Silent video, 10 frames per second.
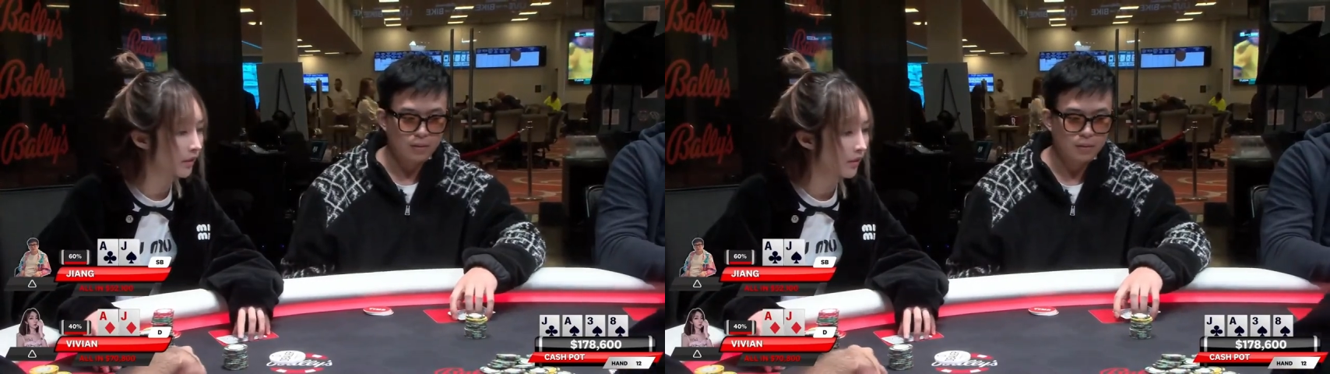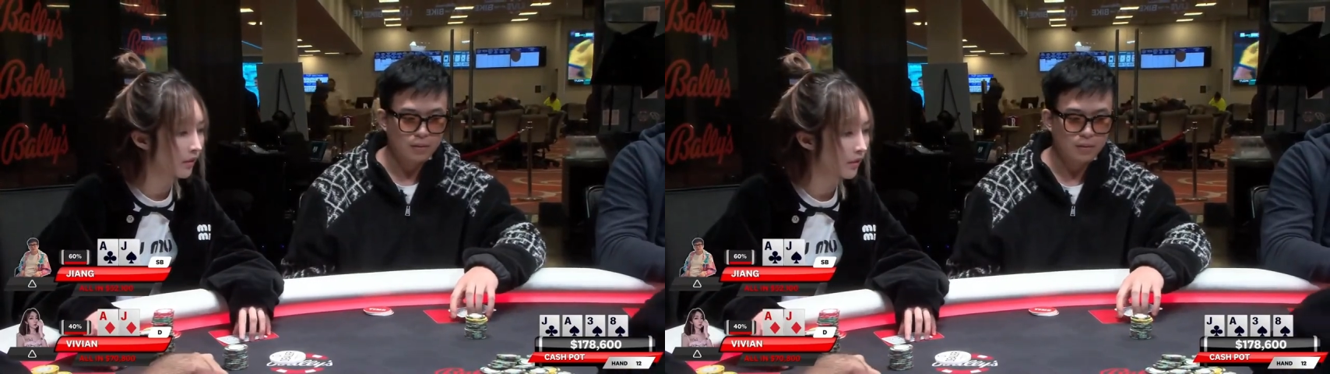
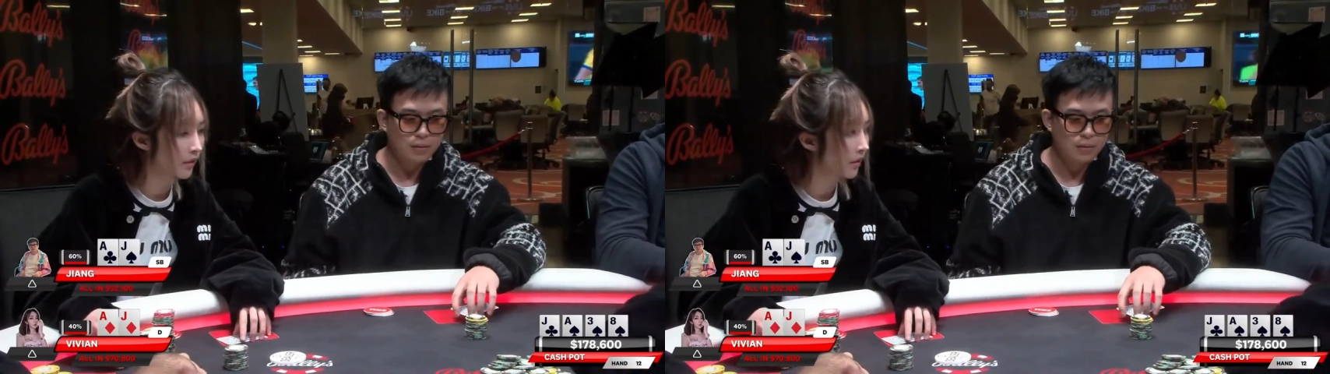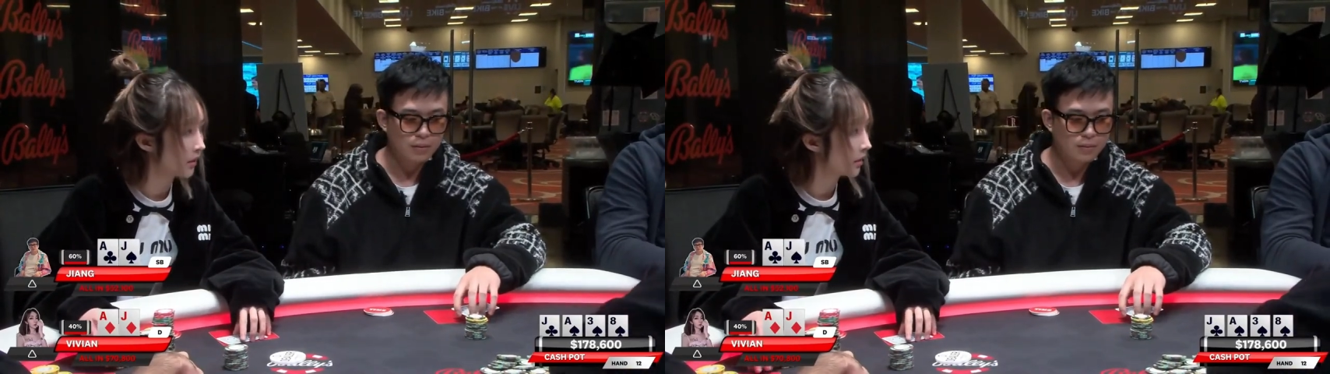
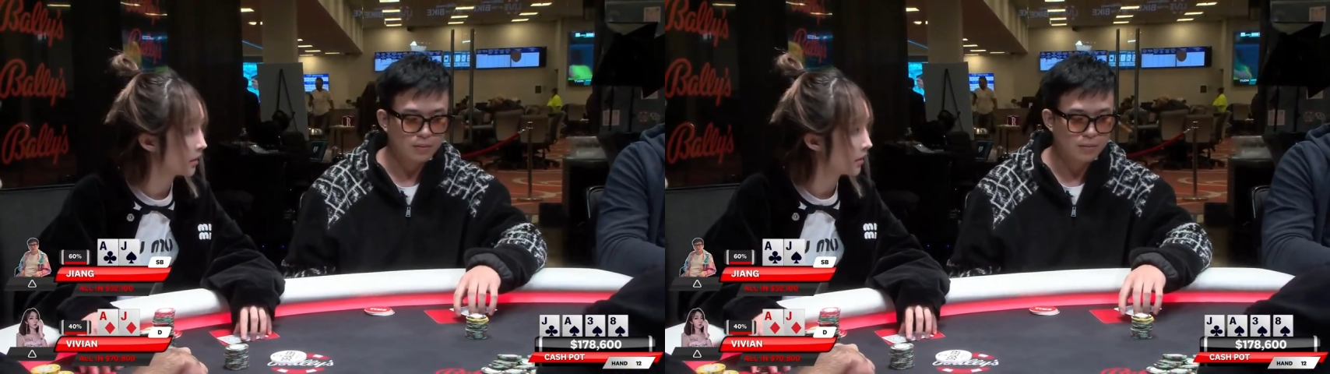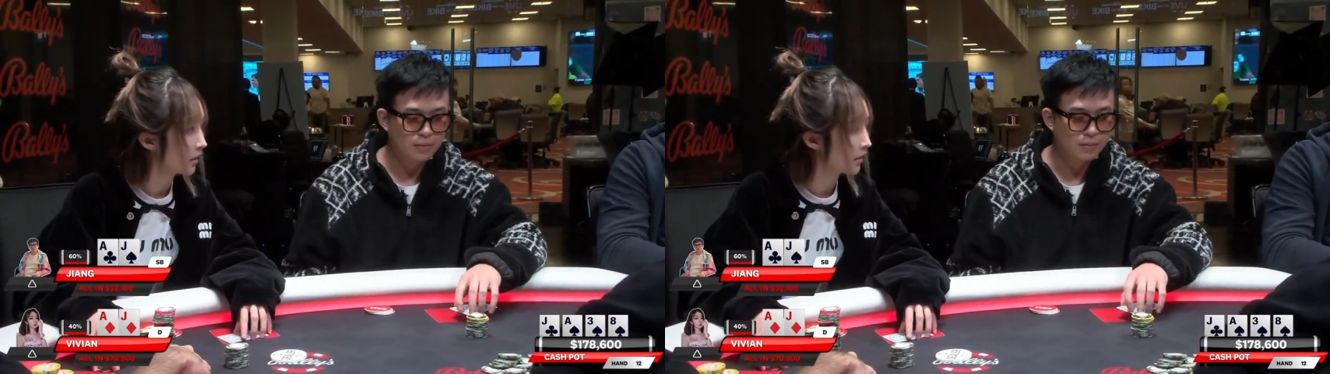
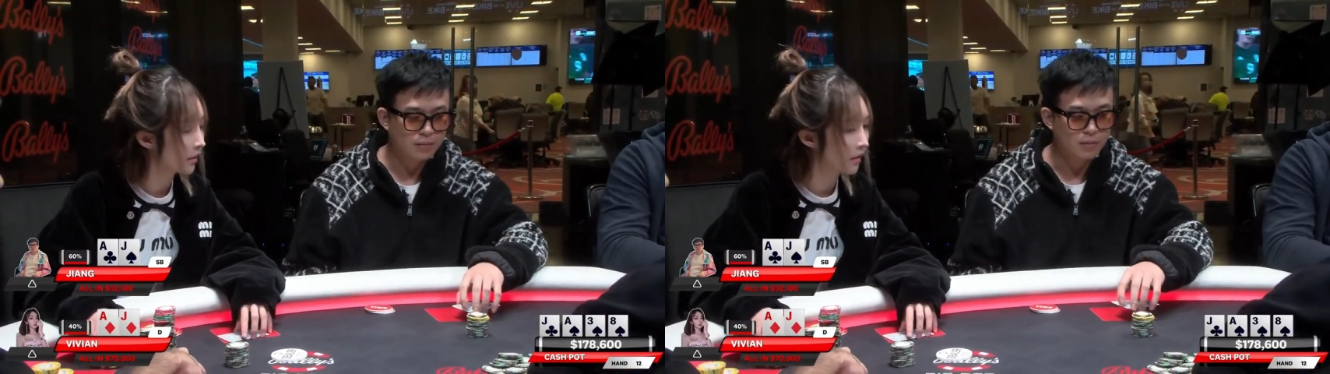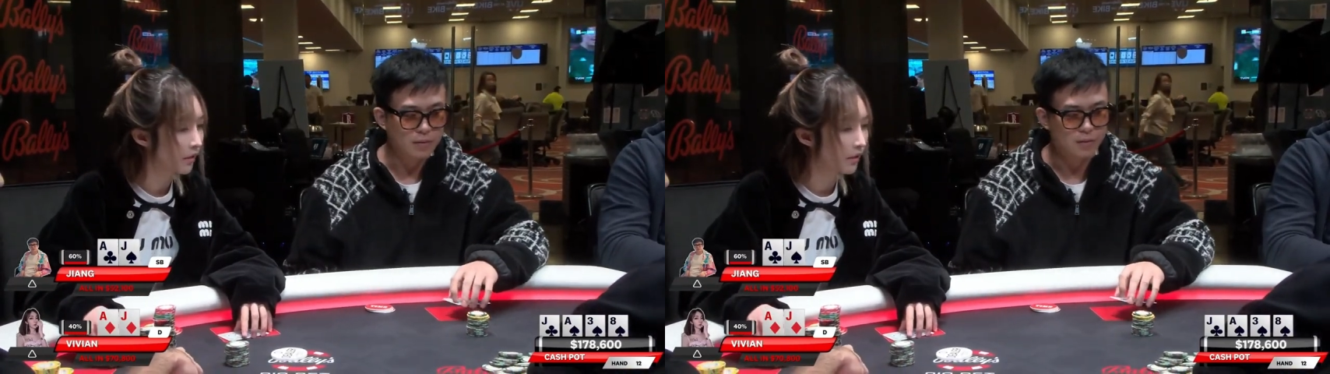
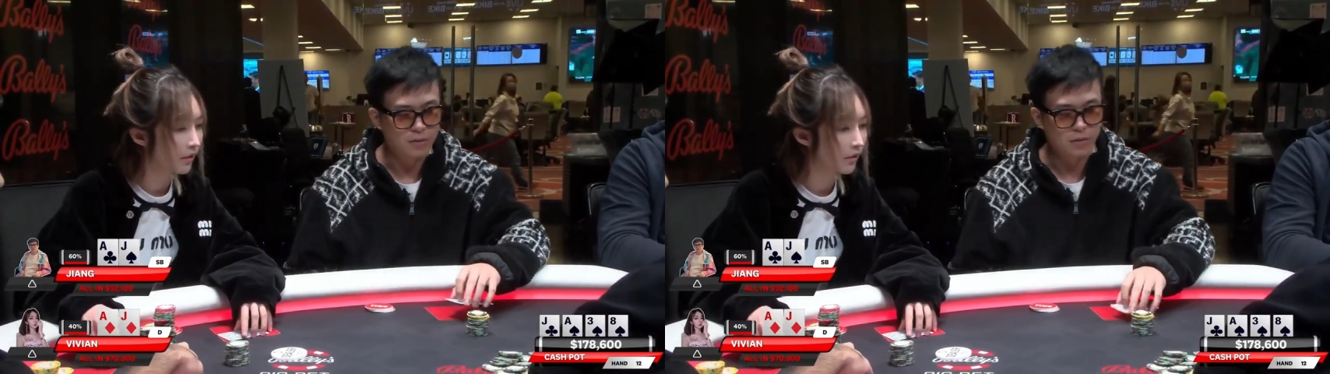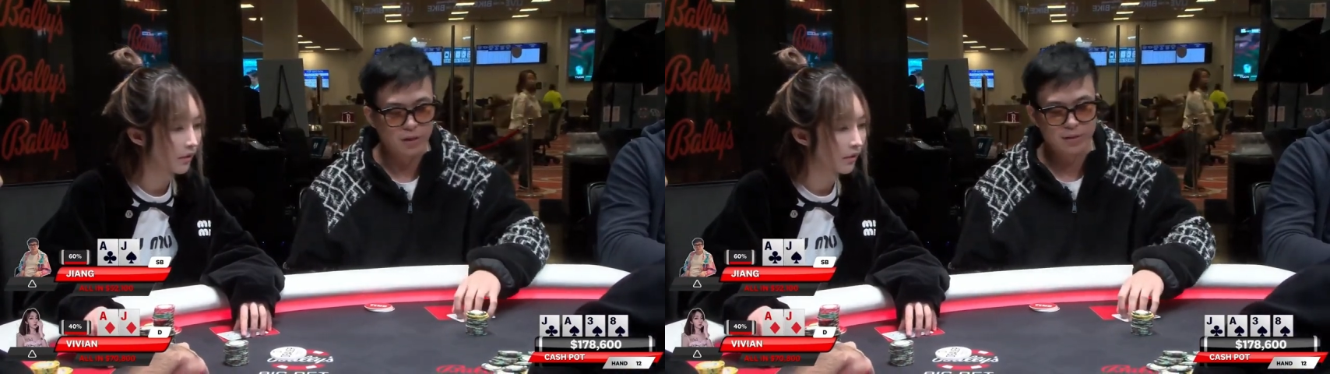
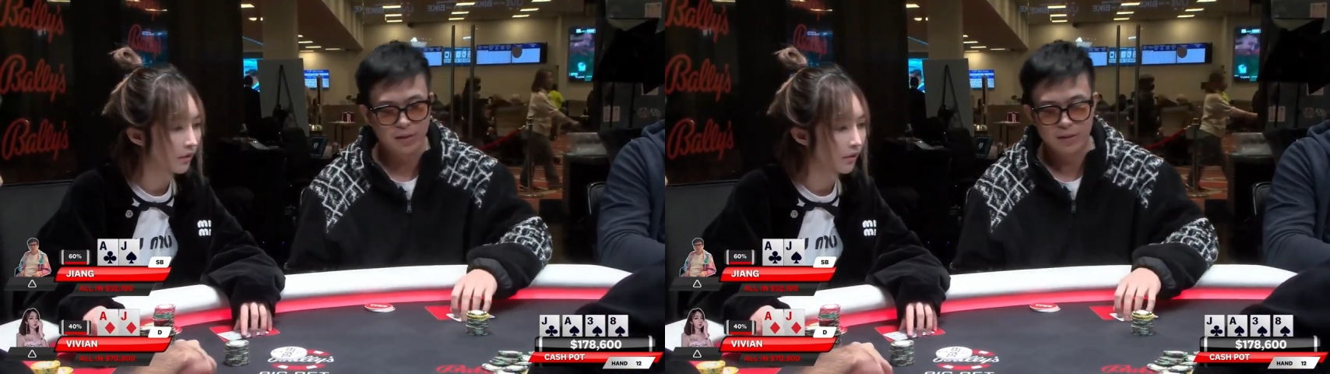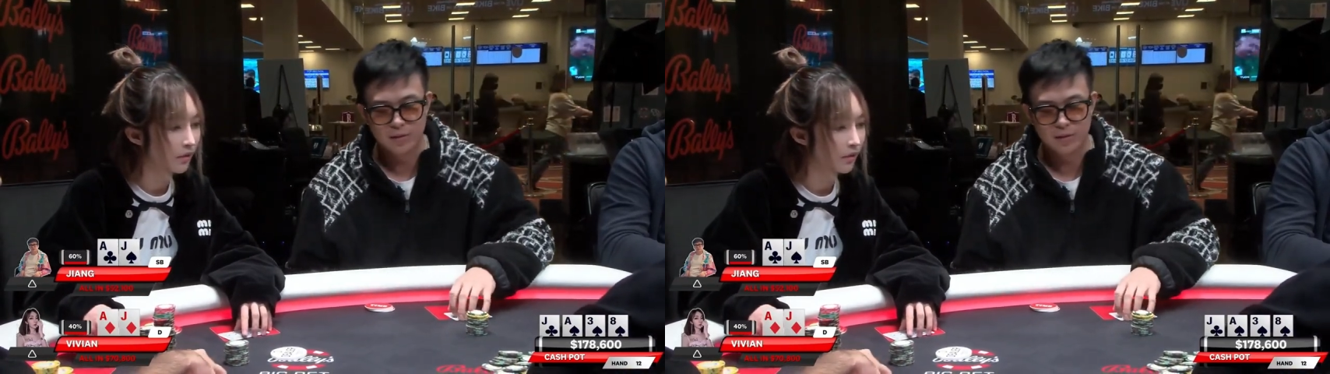(no one is talking)